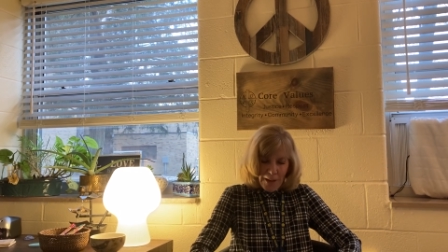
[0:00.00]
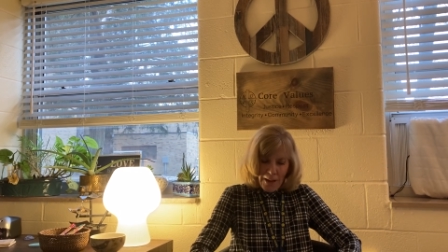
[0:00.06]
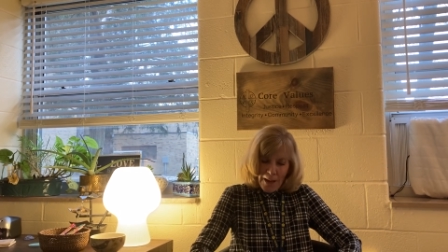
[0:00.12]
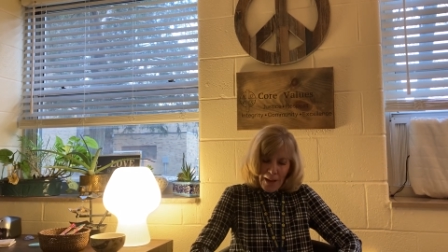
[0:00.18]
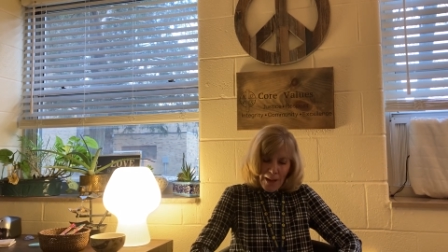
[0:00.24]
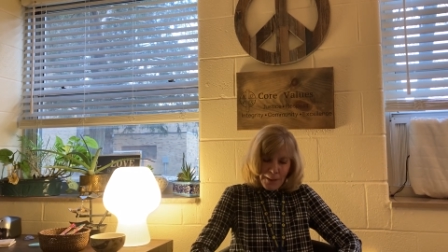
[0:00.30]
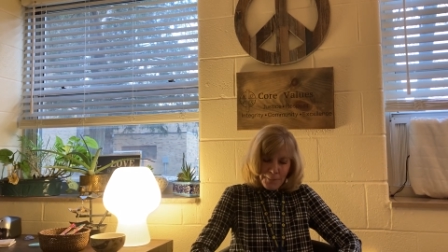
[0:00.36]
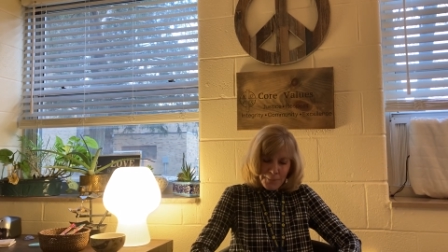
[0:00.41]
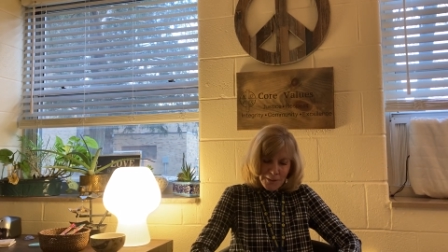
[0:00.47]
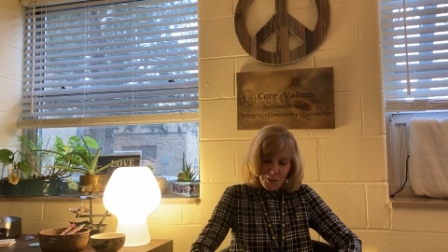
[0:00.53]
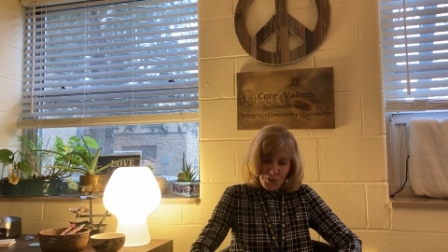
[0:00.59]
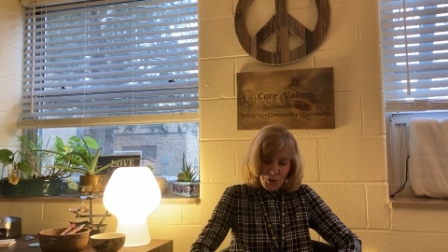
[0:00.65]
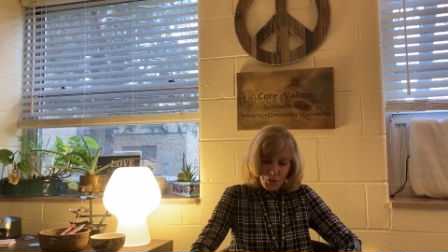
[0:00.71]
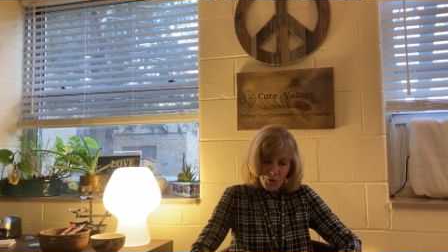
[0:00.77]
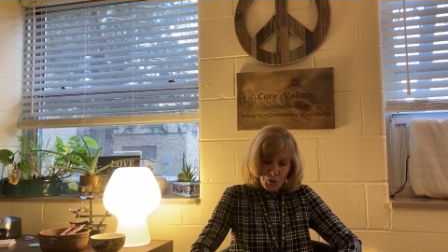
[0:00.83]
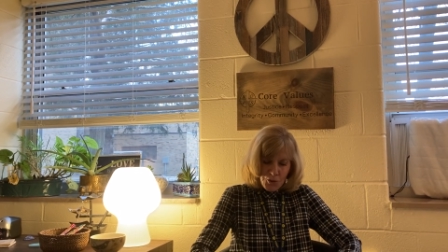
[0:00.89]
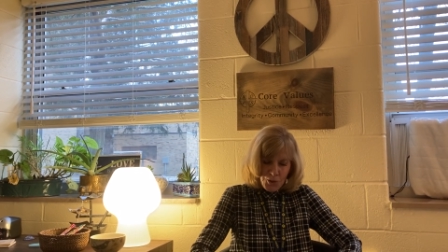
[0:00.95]
I missed
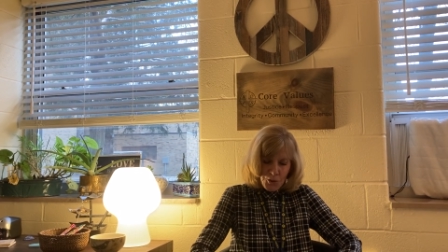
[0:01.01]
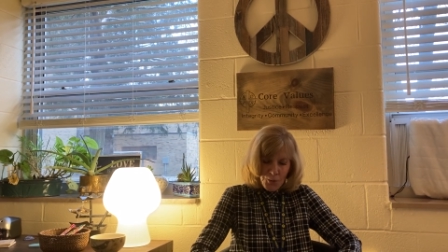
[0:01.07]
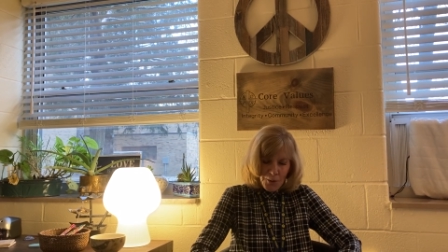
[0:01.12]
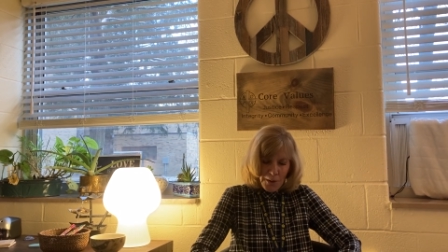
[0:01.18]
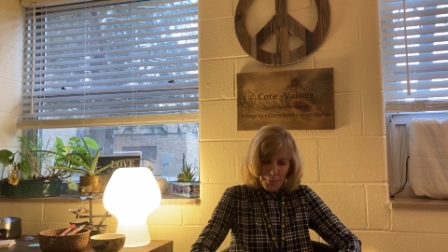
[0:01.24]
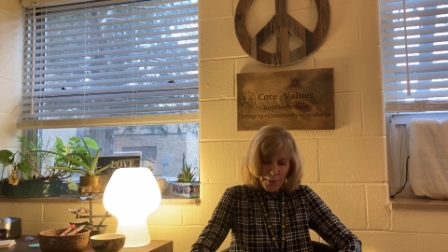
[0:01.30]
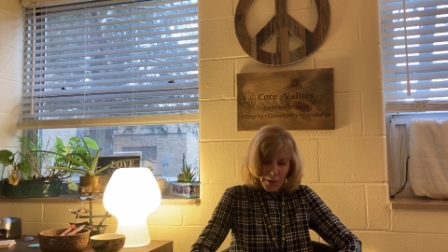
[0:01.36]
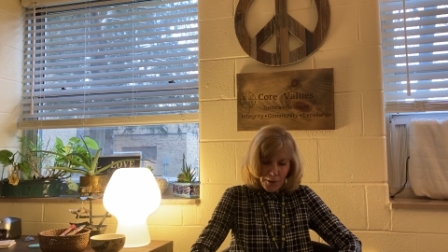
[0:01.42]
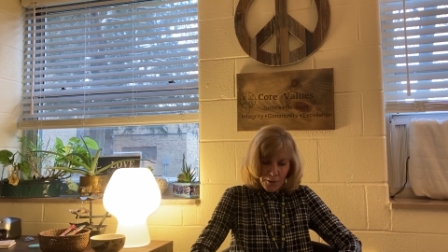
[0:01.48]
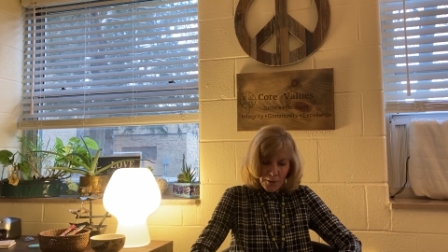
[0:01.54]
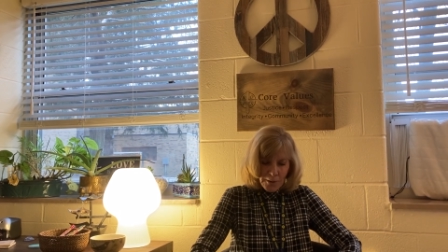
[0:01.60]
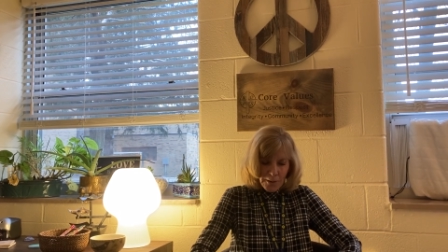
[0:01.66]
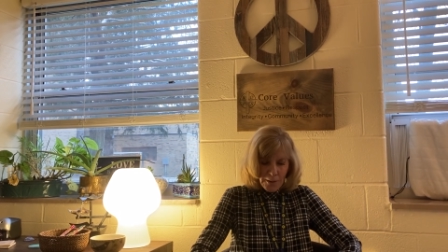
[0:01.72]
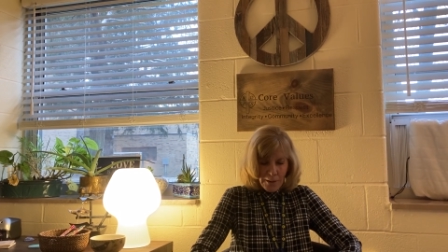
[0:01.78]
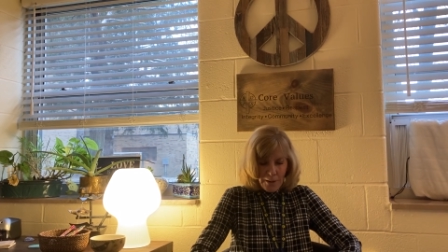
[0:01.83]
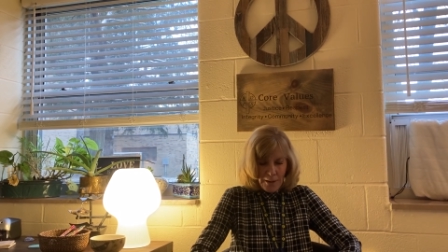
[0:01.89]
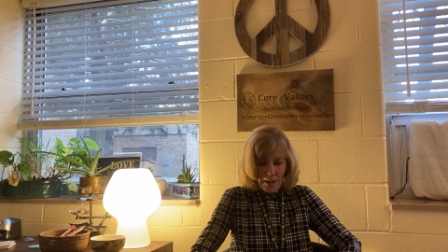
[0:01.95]
you too, I bark.
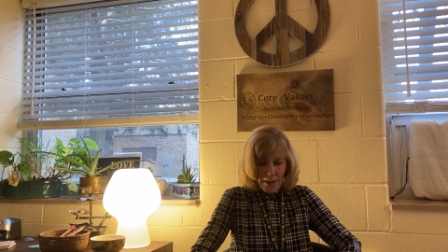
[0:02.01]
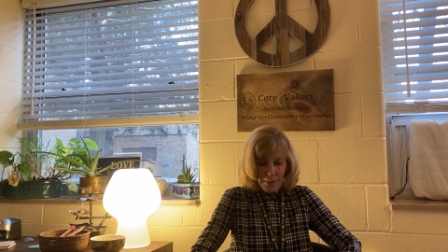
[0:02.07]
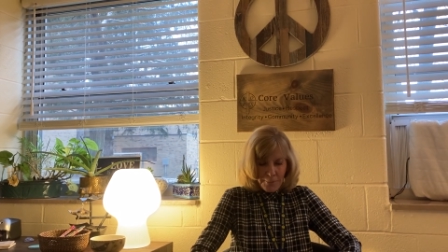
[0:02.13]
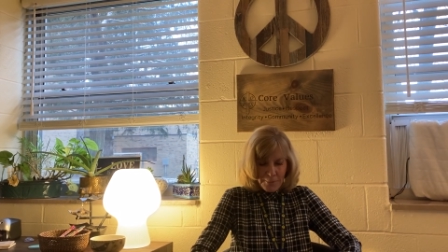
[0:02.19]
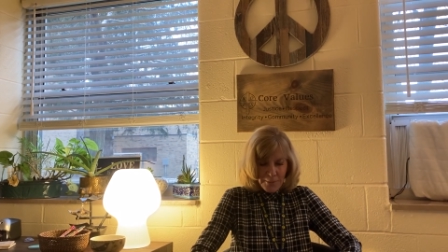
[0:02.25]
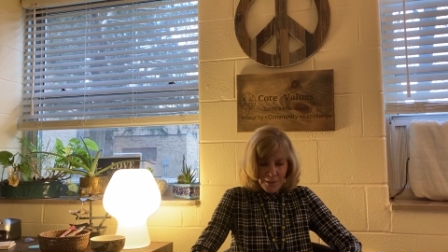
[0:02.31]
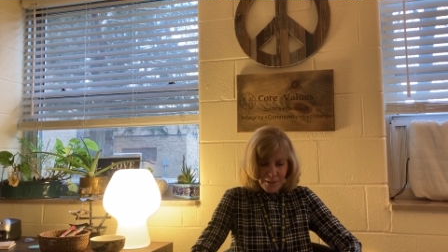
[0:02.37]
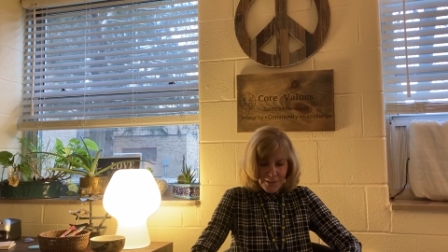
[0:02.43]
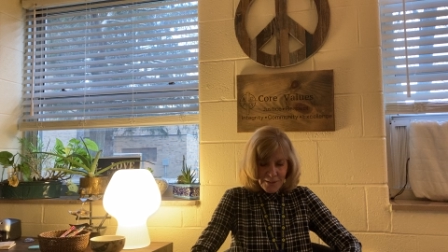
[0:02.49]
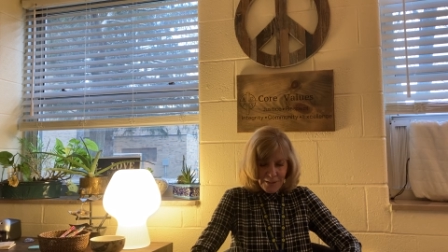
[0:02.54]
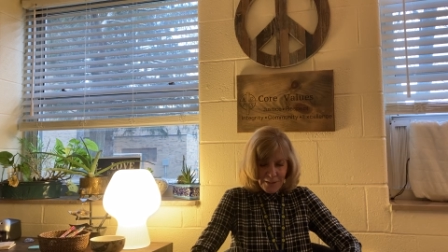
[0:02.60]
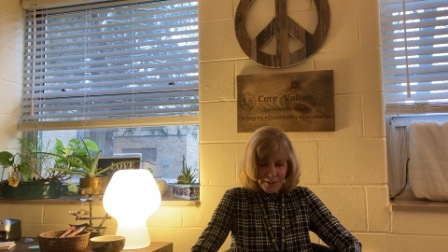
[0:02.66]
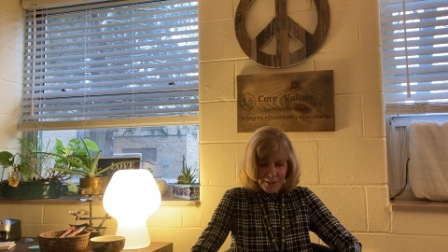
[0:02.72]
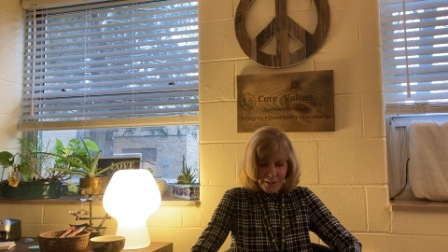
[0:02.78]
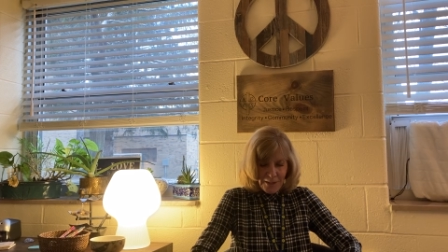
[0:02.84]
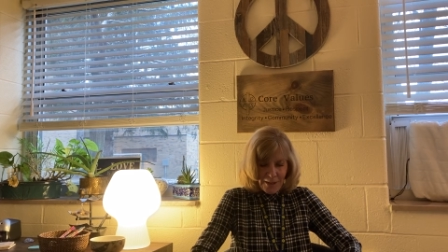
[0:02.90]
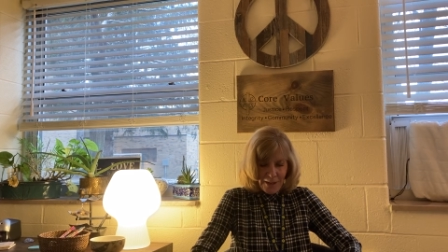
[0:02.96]
I'm
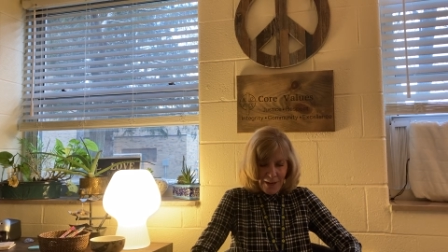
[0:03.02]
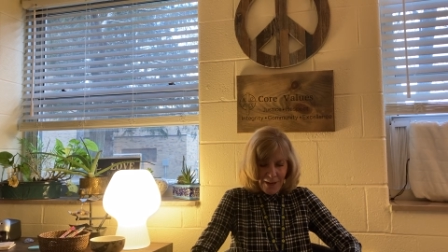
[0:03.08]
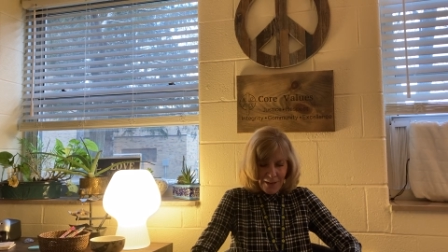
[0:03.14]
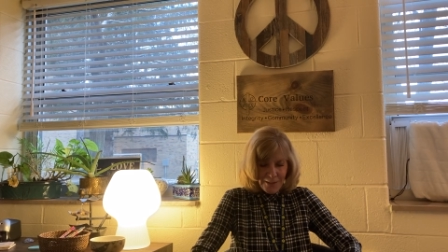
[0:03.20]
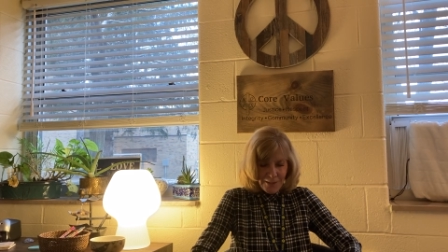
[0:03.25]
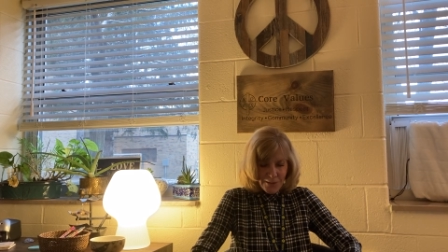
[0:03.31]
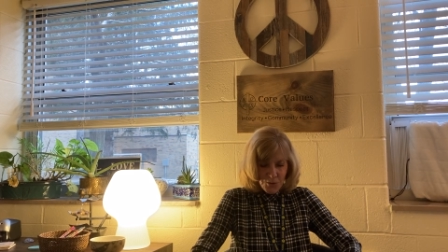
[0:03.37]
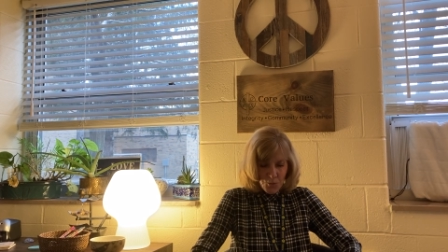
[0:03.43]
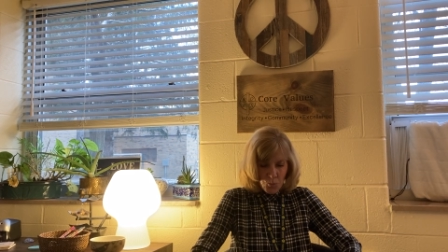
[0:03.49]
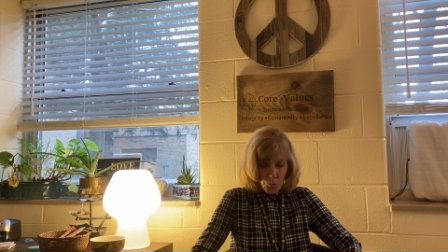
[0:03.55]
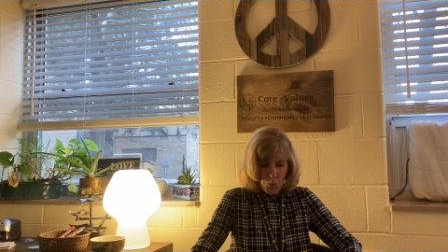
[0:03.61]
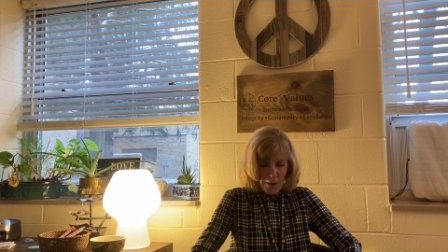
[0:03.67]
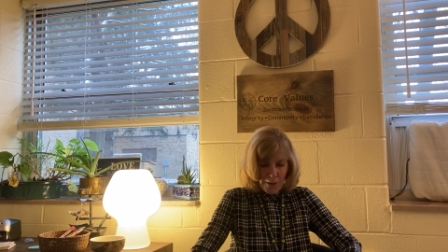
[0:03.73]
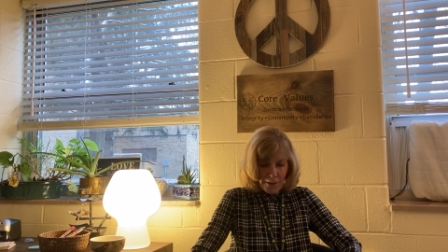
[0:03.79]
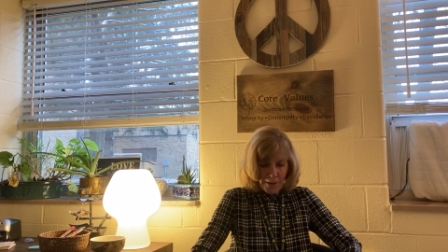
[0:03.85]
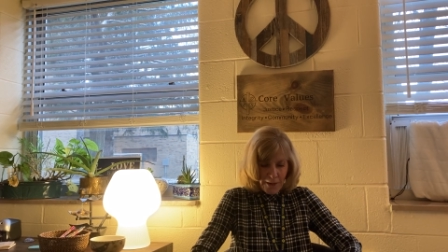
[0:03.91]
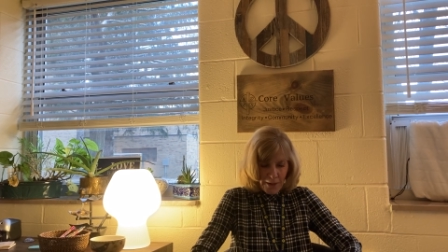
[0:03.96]
nuzzling Hattie's
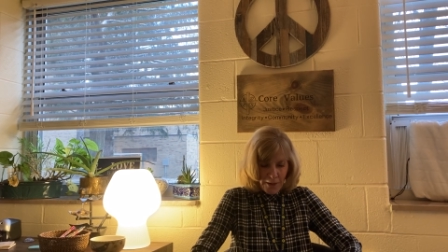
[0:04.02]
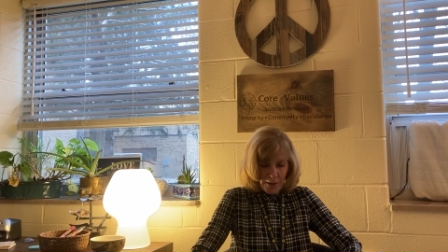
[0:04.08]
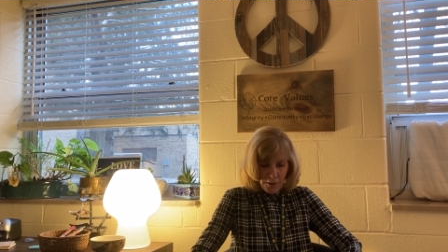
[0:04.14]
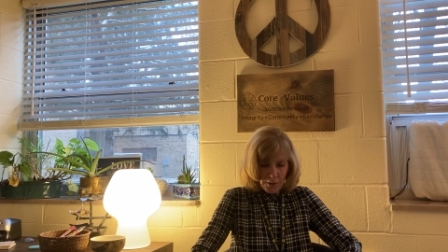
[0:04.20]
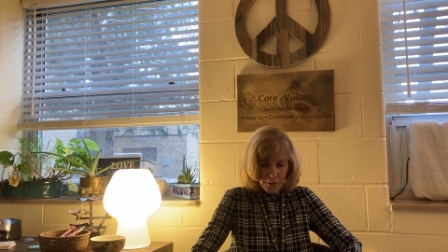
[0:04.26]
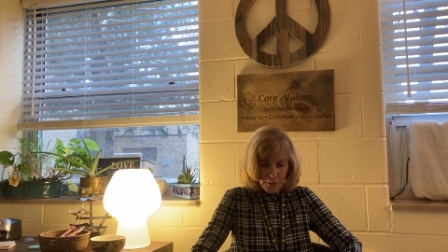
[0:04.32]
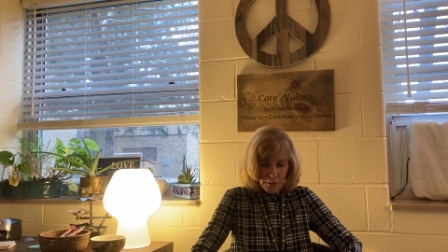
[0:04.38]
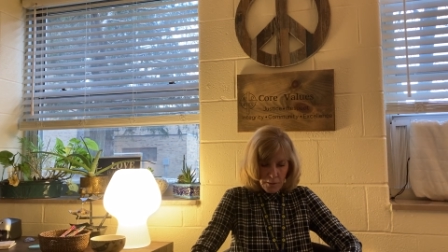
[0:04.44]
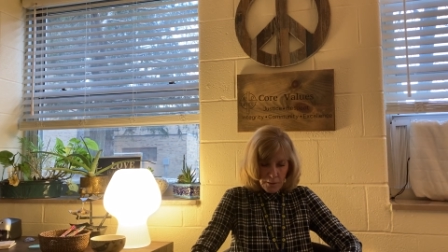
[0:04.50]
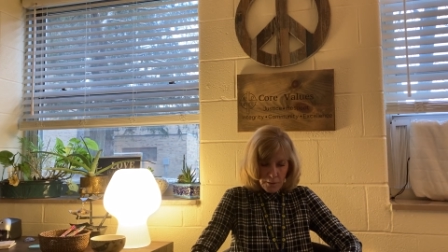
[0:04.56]
wet hair.